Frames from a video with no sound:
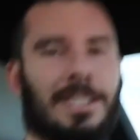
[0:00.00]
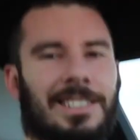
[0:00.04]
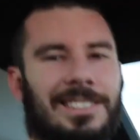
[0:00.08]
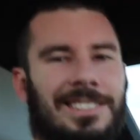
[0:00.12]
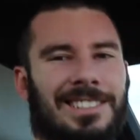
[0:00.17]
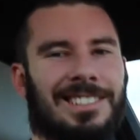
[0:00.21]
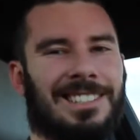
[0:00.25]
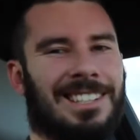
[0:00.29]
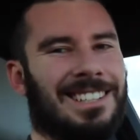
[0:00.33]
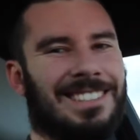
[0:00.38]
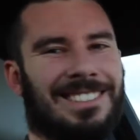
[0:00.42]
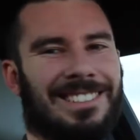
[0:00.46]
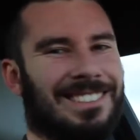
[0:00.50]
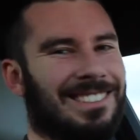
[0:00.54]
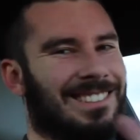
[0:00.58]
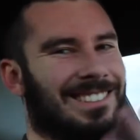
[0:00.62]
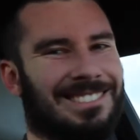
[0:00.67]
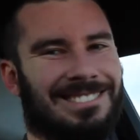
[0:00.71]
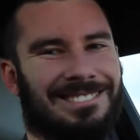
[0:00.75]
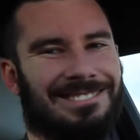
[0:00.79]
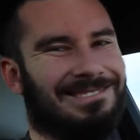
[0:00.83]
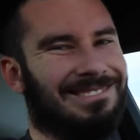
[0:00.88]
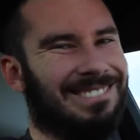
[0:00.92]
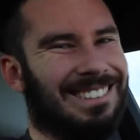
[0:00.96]

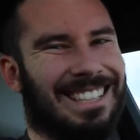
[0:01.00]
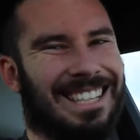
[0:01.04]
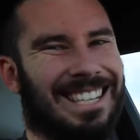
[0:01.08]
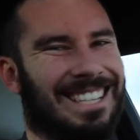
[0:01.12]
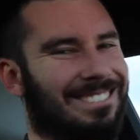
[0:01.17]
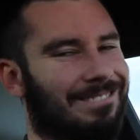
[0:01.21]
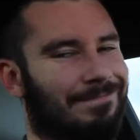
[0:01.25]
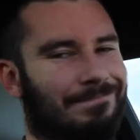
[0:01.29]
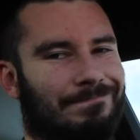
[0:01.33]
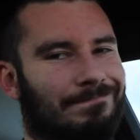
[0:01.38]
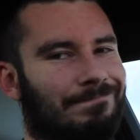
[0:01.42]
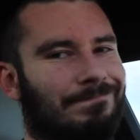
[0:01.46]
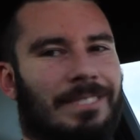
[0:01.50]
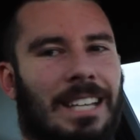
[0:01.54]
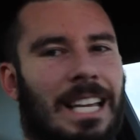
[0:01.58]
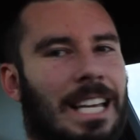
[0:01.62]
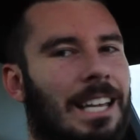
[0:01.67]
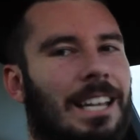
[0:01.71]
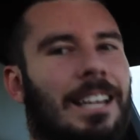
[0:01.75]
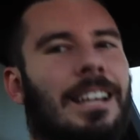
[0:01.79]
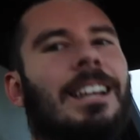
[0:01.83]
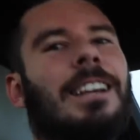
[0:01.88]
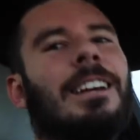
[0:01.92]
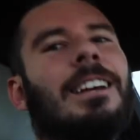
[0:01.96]
it
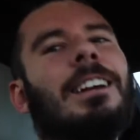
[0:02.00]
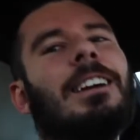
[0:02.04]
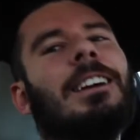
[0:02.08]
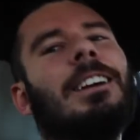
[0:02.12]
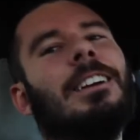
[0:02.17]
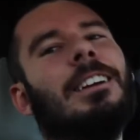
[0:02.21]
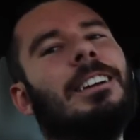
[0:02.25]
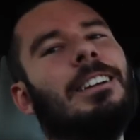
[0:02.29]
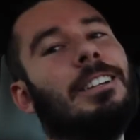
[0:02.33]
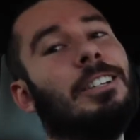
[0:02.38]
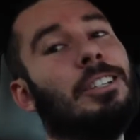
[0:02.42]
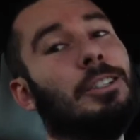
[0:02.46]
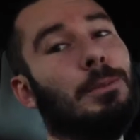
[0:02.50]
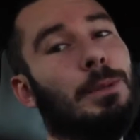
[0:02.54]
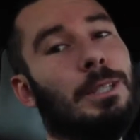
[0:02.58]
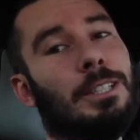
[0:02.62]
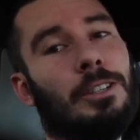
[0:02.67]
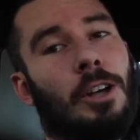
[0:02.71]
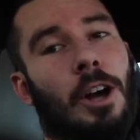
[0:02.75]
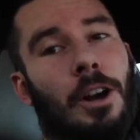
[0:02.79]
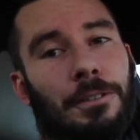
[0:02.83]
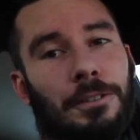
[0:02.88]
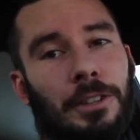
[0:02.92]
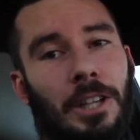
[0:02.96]
should be
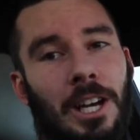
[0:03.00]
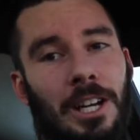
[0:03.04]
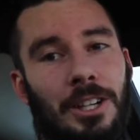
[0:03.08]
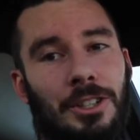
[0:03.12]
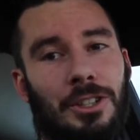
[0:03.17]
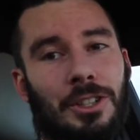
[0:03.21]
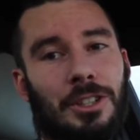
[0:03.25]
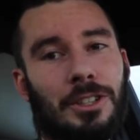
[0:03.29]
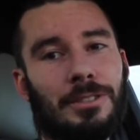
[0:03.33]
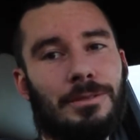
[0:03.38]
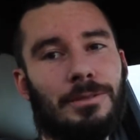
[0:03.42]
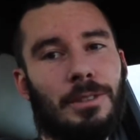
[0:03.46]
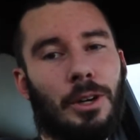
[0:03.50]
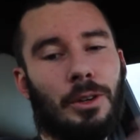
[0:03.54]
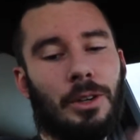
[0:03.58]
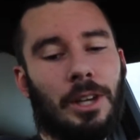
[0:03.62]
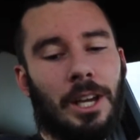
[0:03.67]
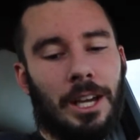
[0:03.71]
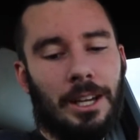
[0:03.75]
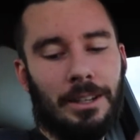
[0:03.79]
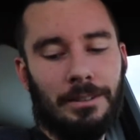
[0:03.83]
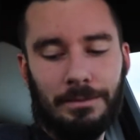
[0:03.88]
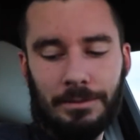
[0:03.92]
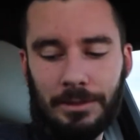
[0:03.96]
soft touch,
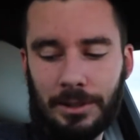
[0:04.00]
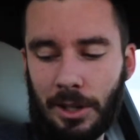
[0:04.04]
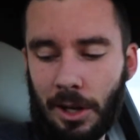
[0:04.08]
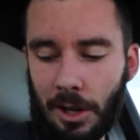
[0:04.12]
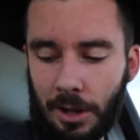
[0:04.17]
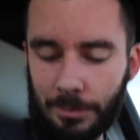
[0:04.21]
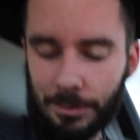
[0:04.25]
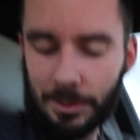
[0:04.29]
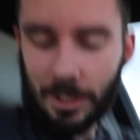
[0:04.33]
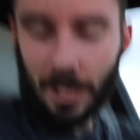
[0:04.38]
okay? That's all I'm